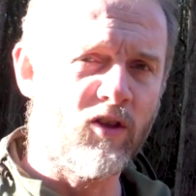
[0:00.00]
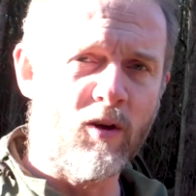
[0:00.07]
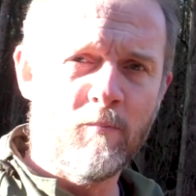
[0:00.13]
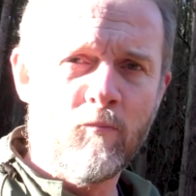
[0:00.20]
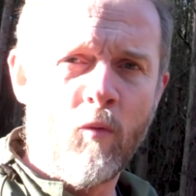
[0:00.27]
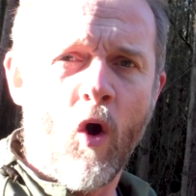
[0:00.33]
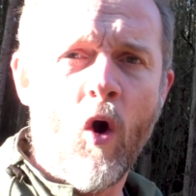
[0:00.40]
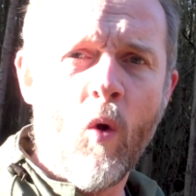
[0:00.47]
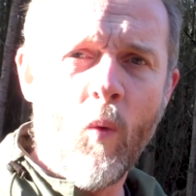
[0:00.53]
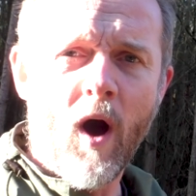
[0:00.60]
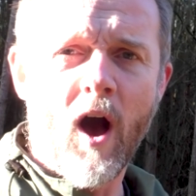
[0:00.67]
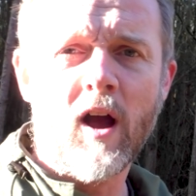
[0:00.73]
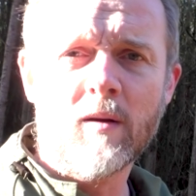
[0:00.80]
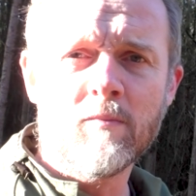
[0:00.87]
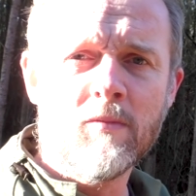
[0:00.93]
The more
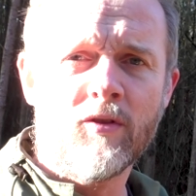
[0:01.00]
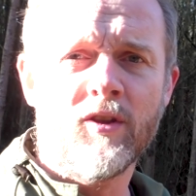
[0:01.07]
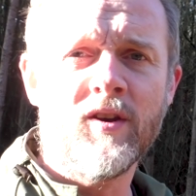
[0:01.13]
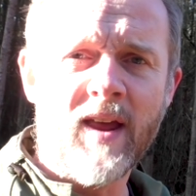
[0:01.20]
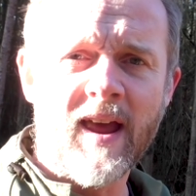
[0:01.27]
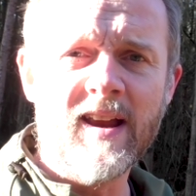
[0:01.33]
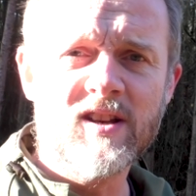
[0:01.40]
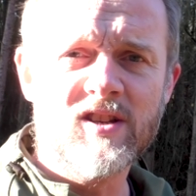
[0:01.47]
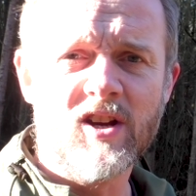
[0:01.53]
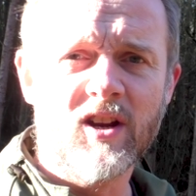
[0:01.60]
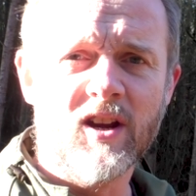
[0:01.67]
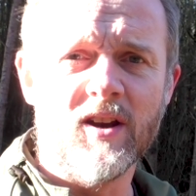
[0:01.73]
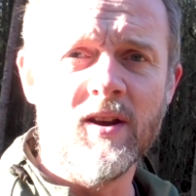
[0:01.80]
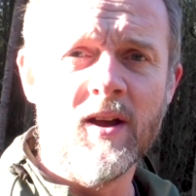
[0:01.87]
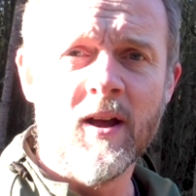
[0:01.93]
work Mother Nature
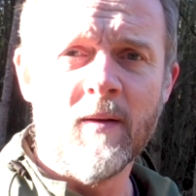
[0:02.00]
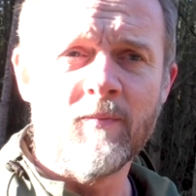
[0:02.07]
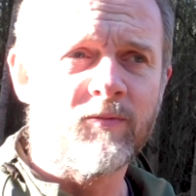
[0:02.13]
can,